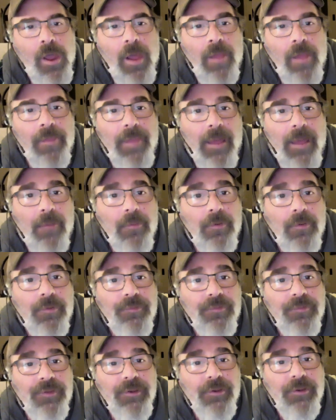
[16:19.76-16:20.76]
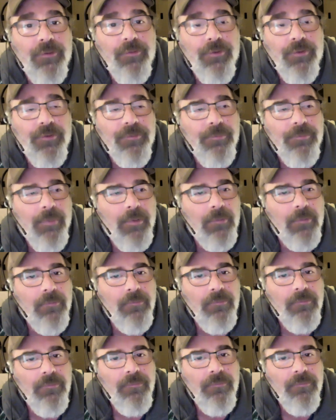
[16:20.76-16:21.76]
That was Eagle Crest
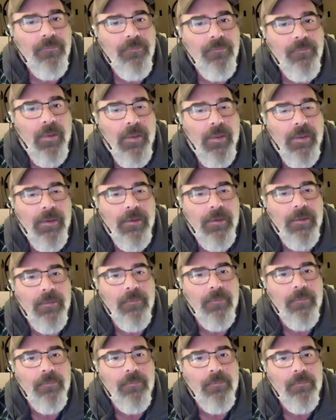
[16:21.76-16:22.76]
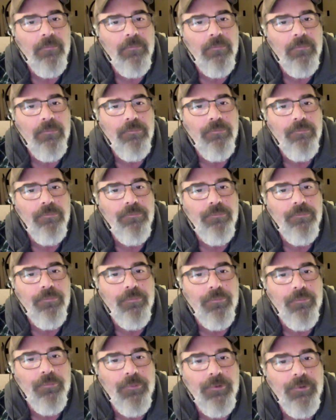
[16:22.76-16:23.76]
Mountain in
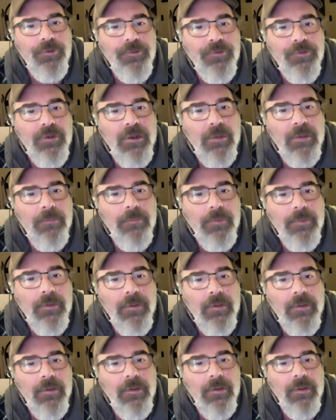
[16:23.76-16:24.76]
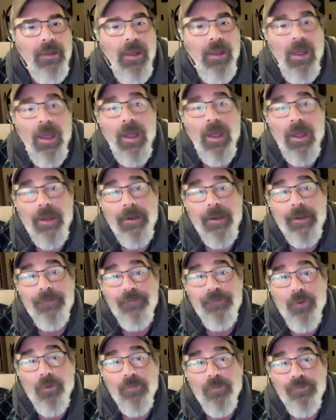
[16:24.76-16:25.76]
British Columbia. And I
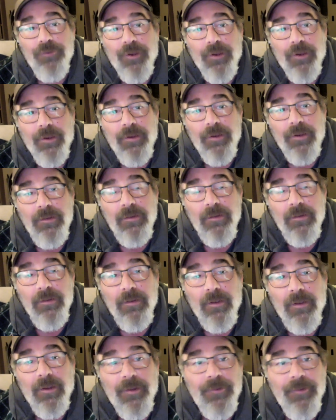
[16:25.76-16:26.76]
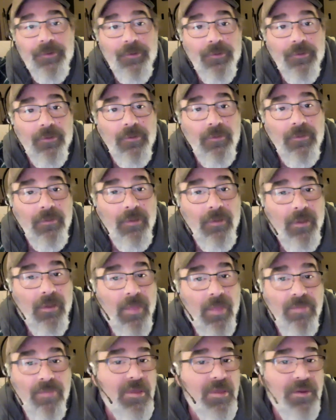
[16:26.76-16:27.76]
told Jay and Daryl,
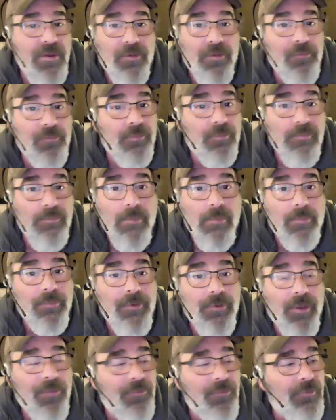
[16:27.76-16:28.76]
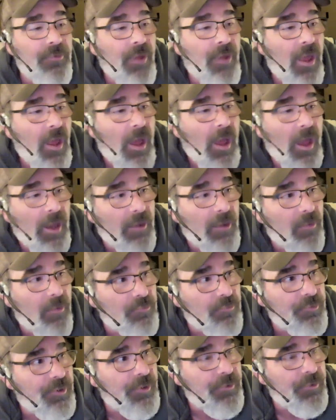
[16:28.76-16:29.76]
they didn't remember nothing. I go,
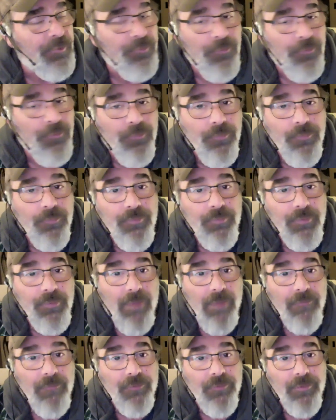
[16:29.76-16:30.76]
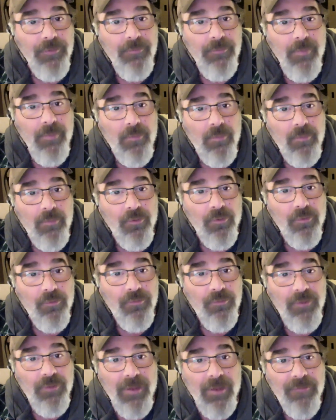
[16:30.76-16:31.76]
Jay, did you have a dream about
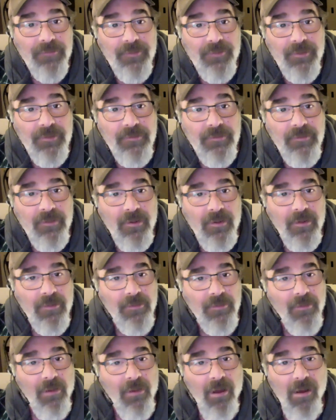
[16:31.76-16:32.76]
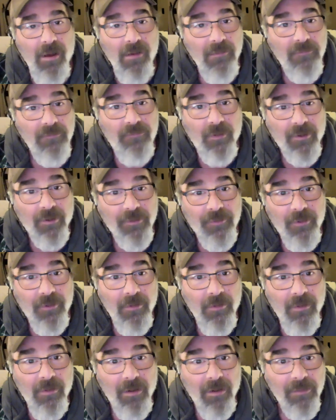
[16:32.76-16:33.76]
girls last night? I don't fucking
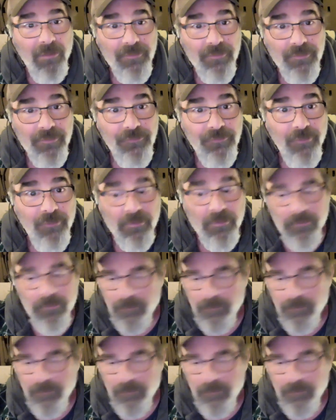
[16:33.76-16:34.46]
know. I was drunk.